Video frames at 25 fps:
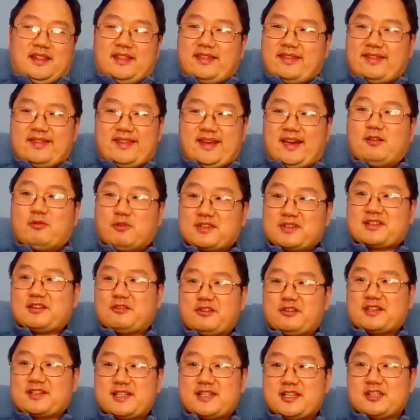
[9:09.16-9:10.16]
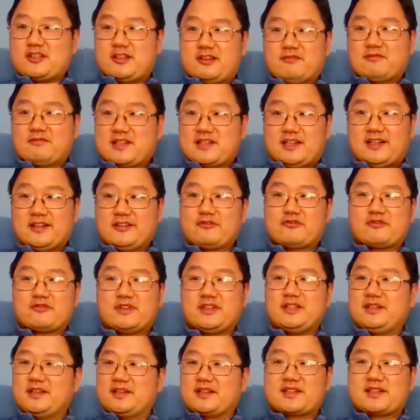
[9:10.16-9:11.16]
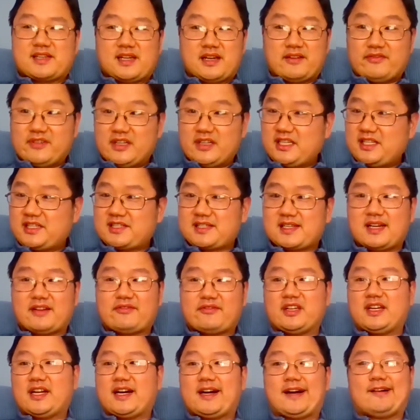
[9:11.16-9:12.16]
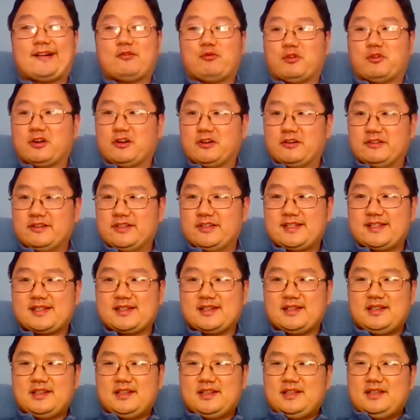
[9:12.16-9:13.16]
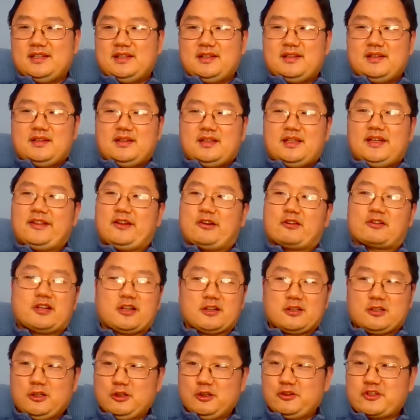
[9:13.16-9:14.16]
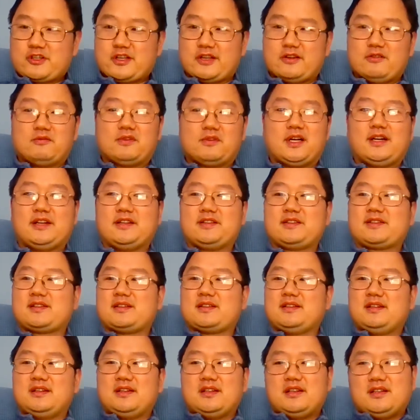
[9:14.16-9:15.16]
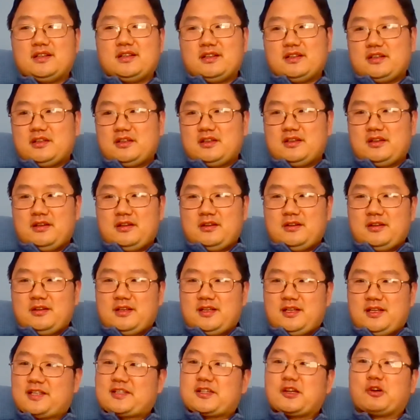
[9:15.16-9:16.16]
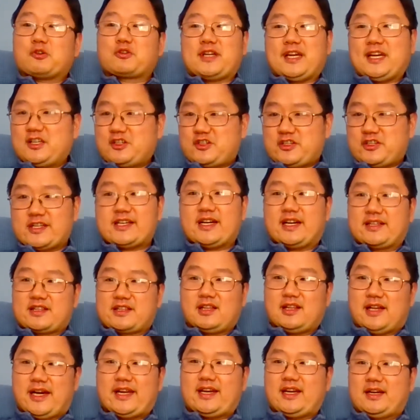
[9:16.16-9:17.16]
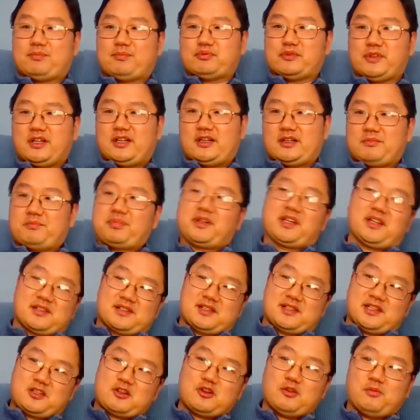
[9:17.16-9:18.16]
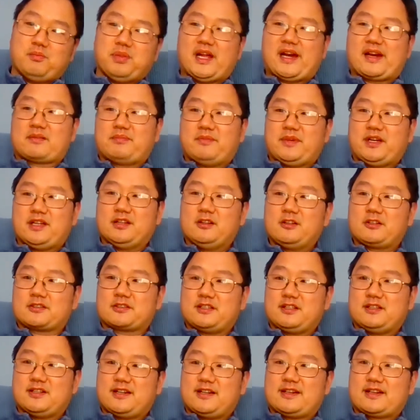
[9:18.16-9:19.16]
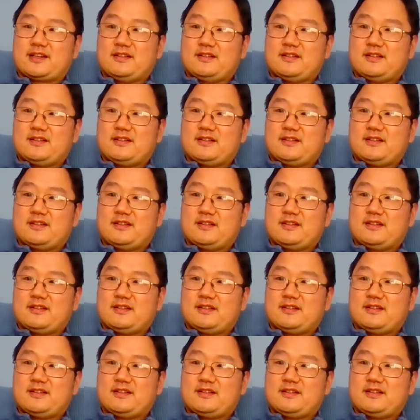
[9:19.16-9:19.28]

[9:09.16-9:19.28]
that was their decision. It was 177 odd words. And their conclusion was, it's okay she got the lineup wrong because the 2 Black men looked alike.